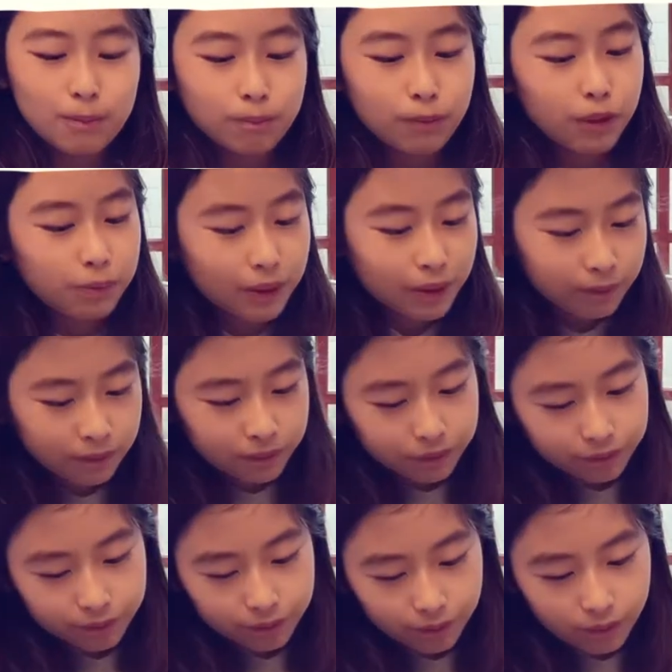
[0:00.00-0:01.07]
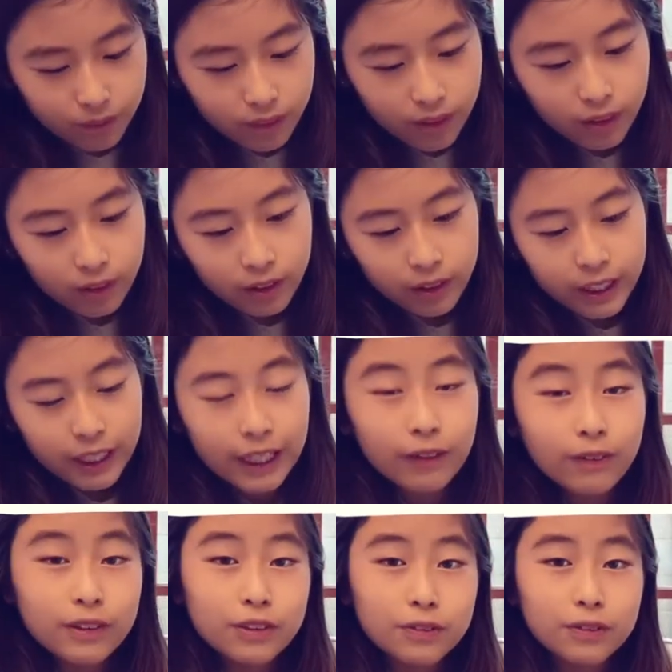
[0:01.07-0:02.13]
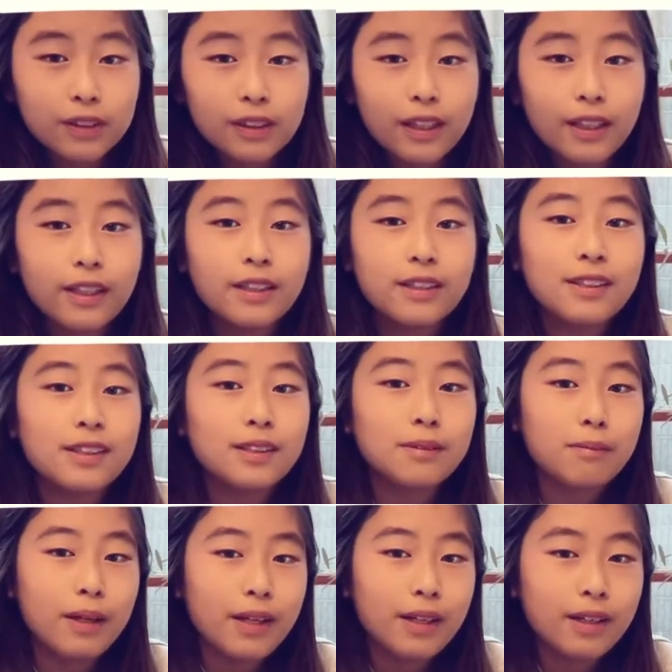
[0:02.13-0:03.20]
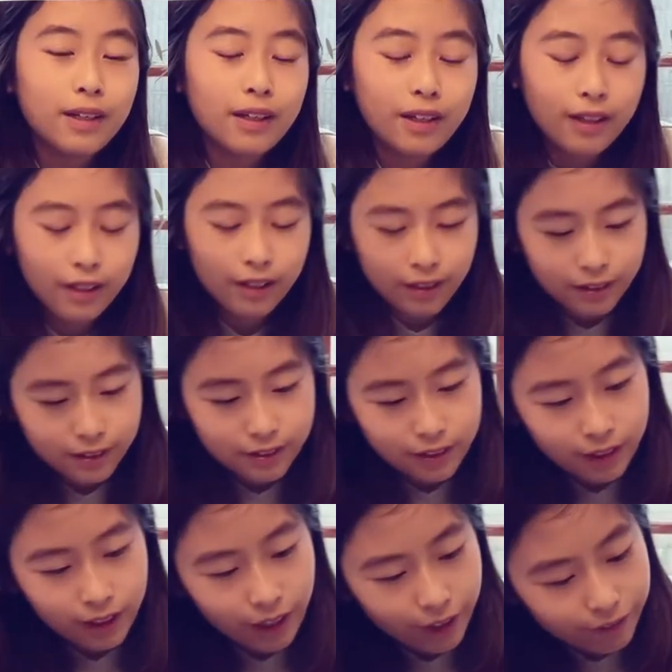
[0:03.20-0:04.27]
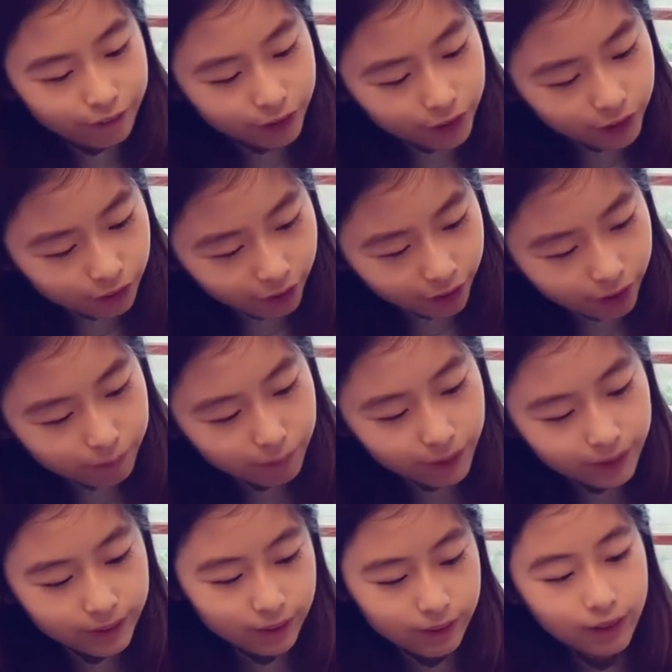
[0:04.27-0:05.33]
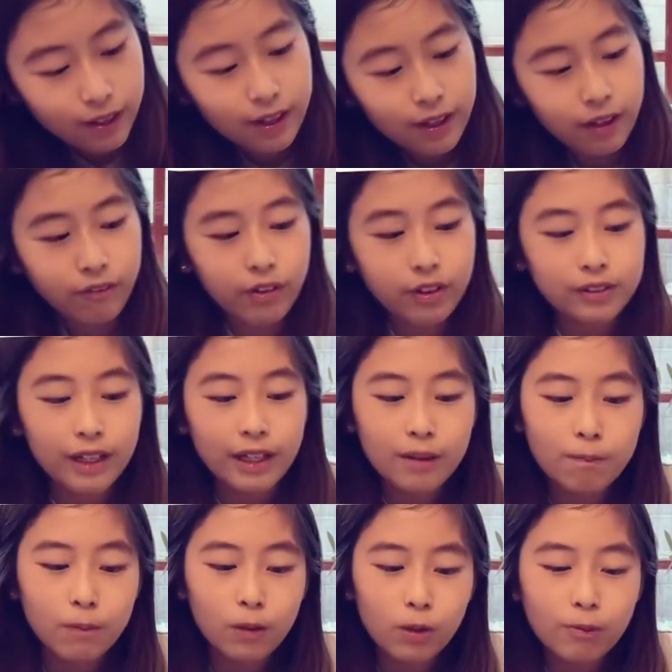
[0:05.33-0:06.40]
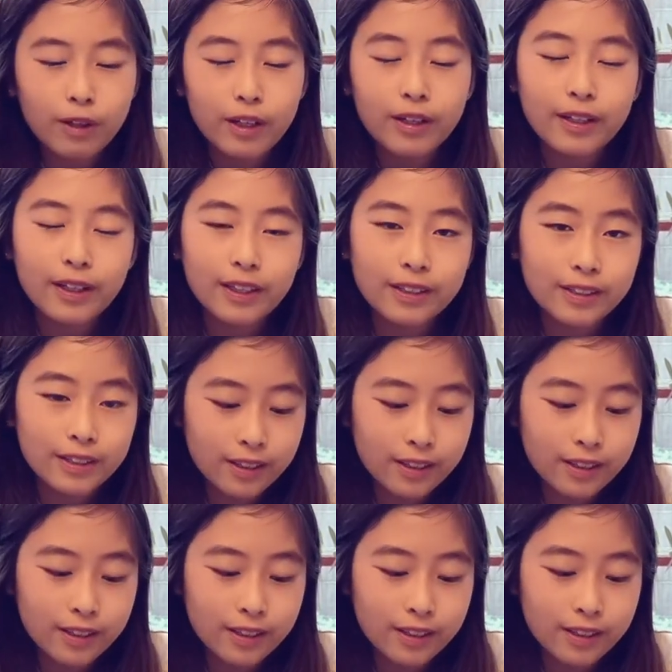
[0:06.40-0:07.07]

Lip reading: boba. It was really easy to make and I really recommend it if you like boba because